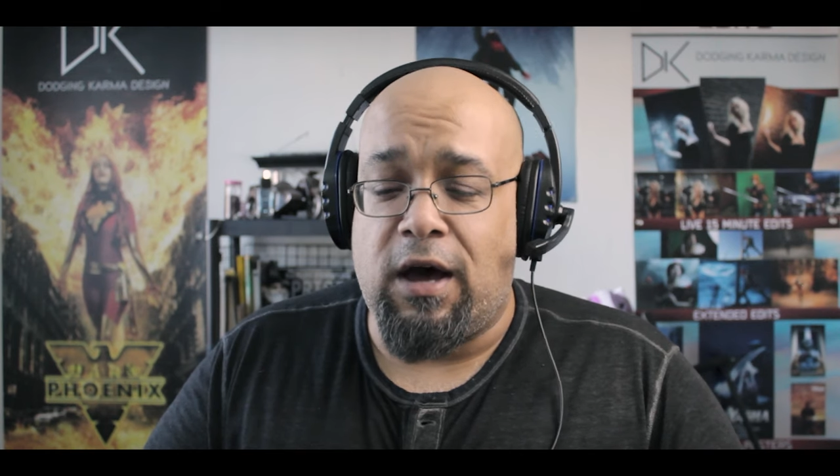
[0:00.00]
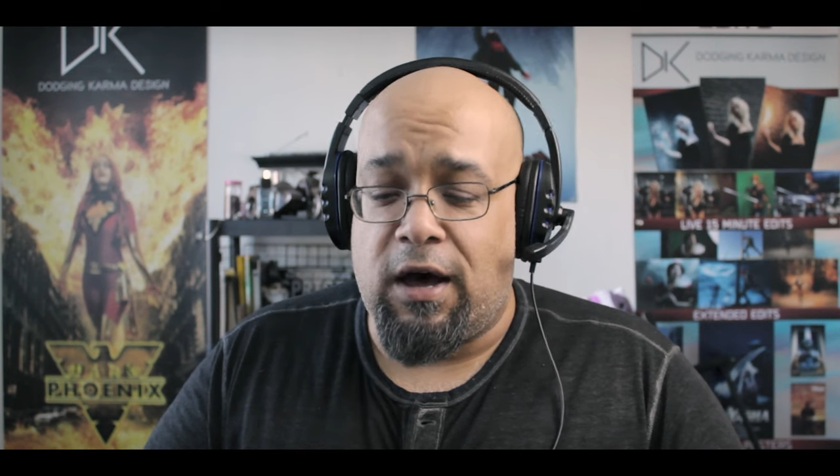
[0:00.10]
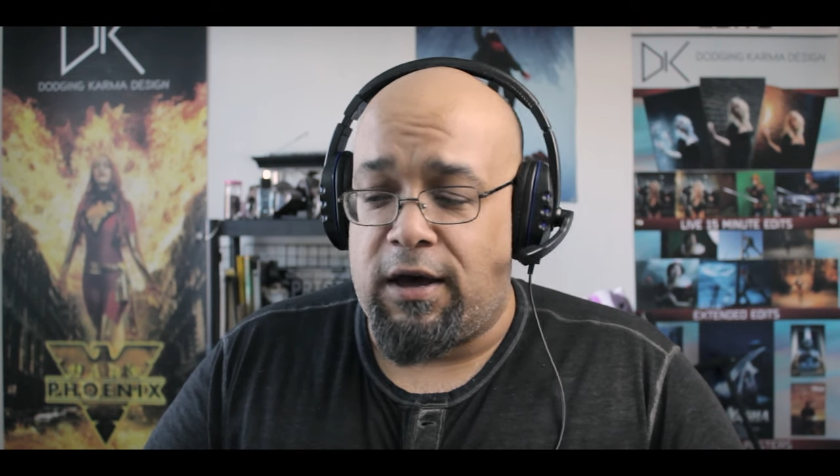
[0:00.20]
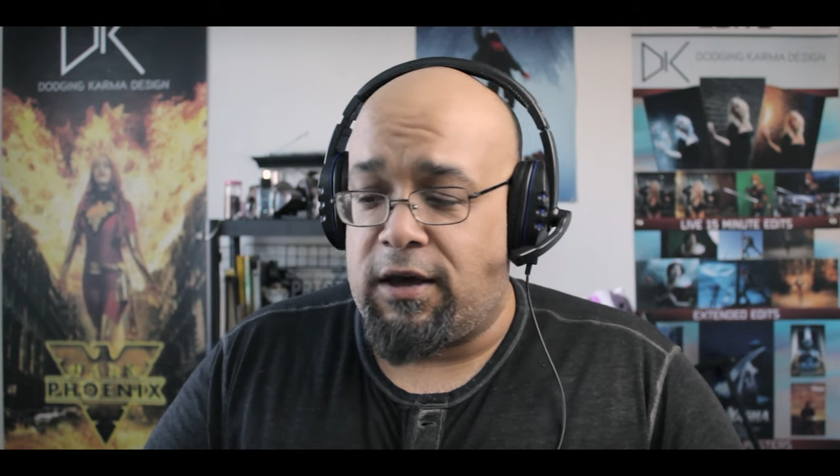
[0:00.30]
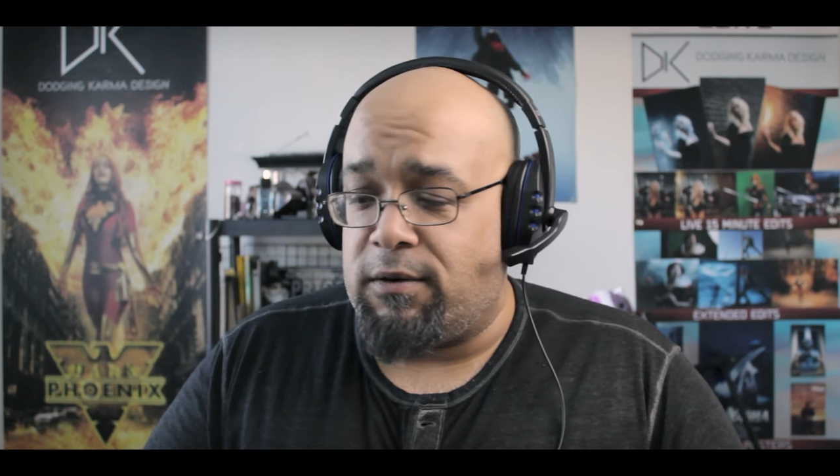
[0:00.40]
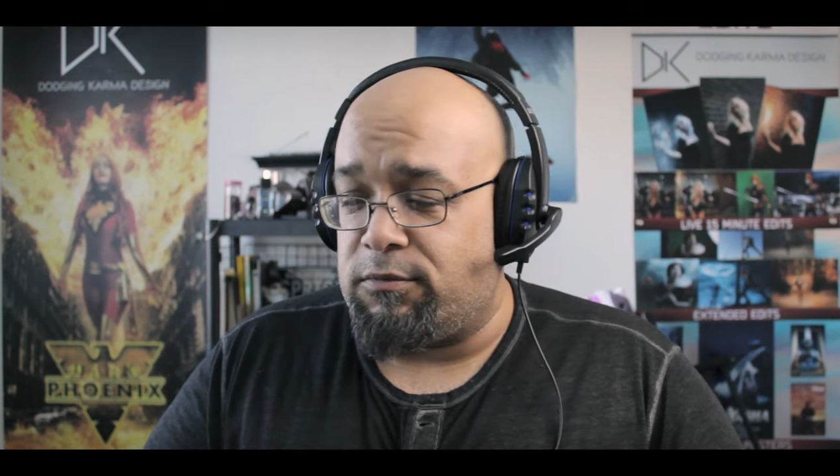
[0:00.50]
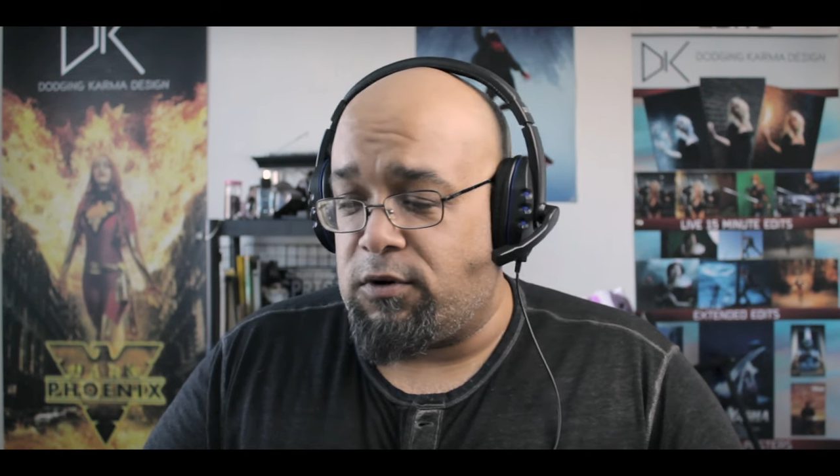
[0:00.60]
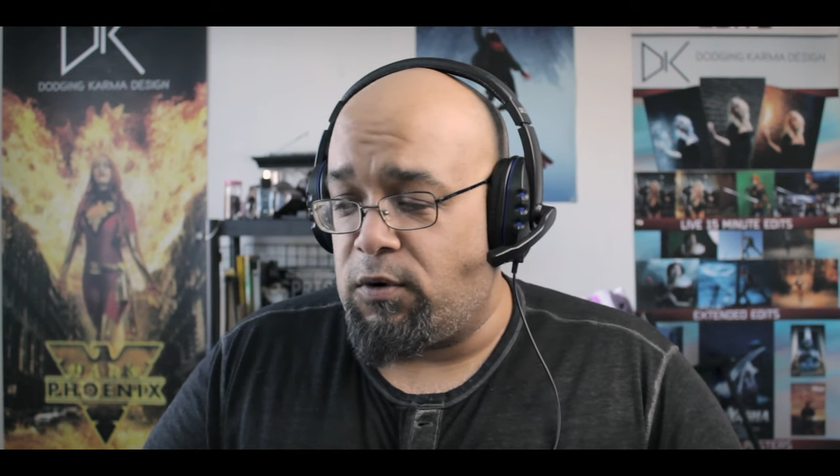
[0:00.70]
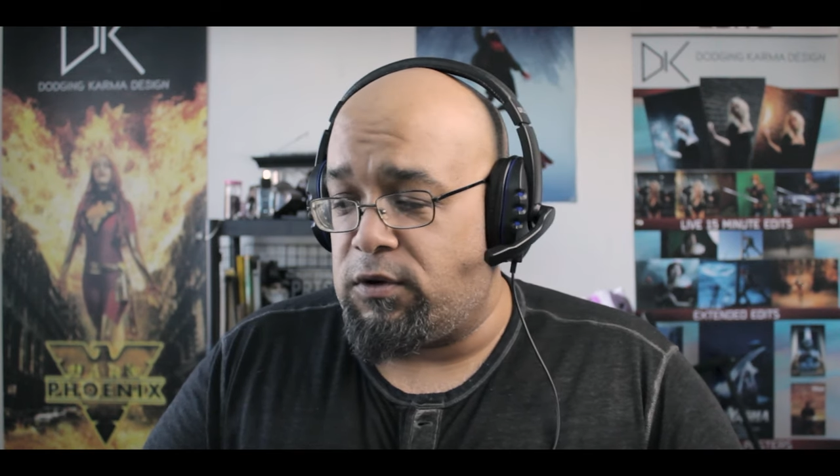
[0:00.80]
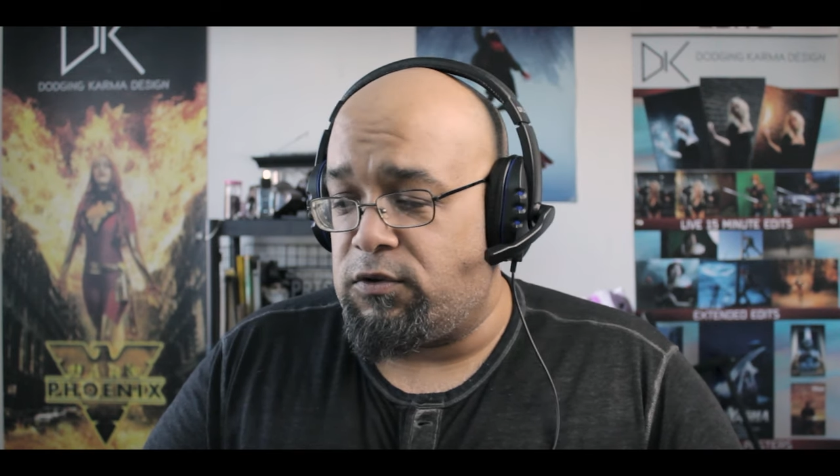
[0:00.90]
I am
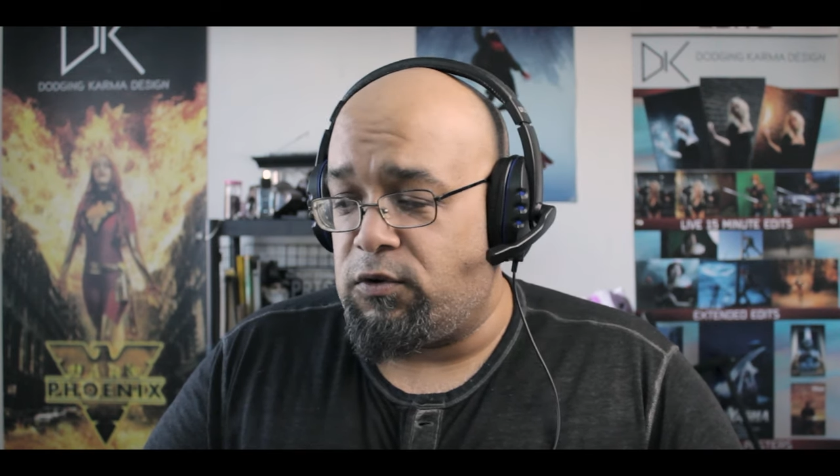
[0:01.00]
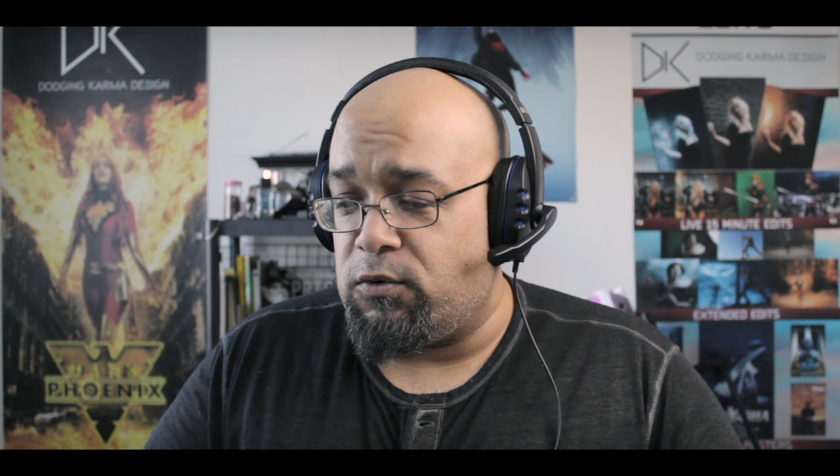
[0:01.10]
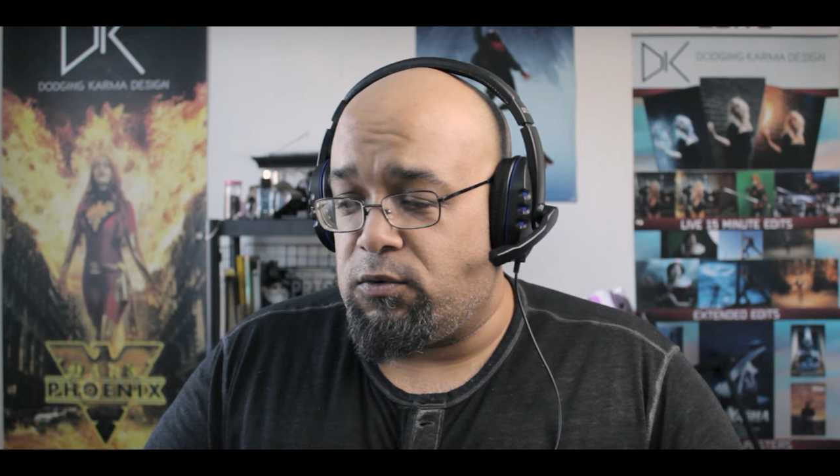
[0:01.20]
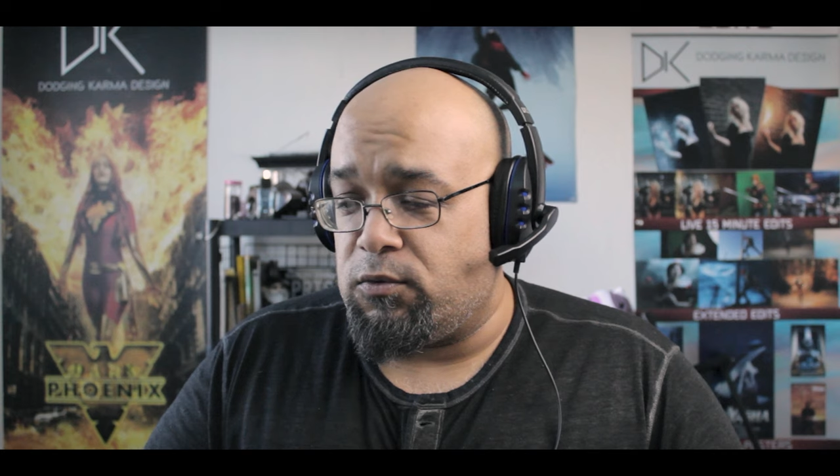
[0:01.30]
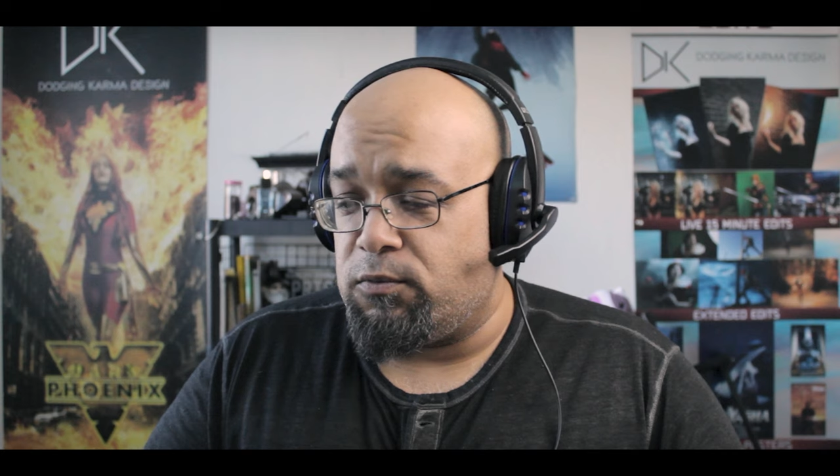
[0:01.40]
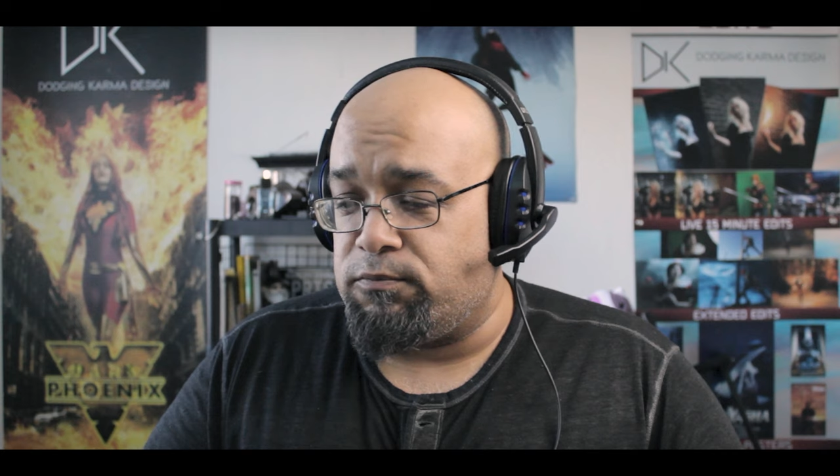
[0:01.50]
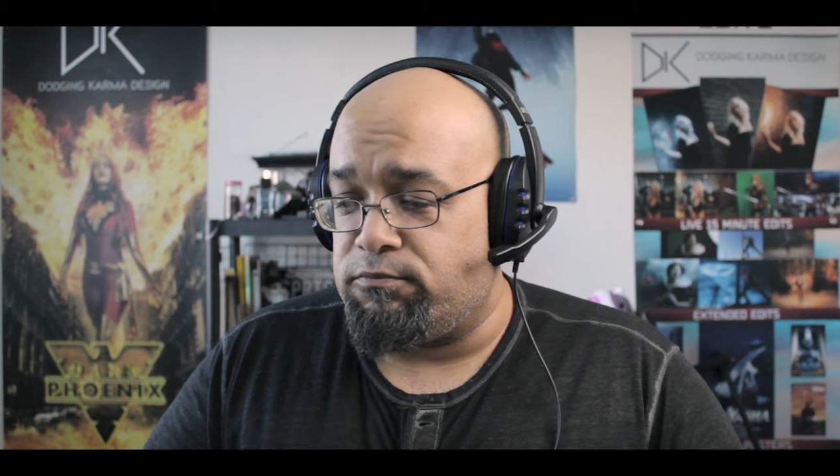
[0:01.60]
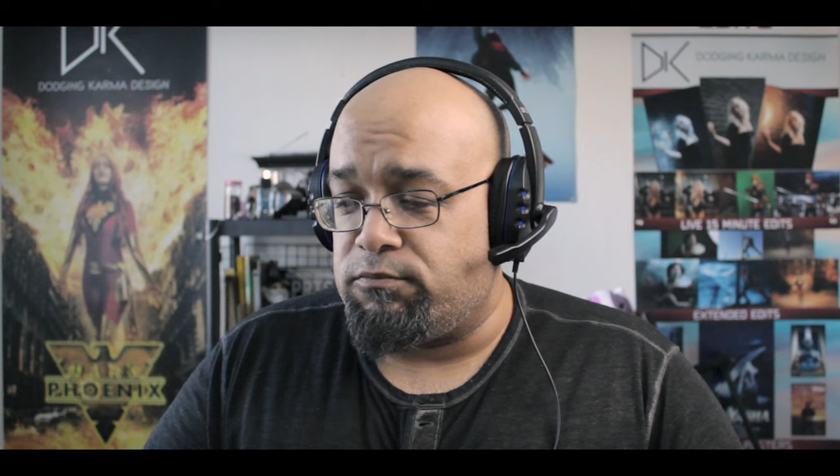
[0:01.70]
going to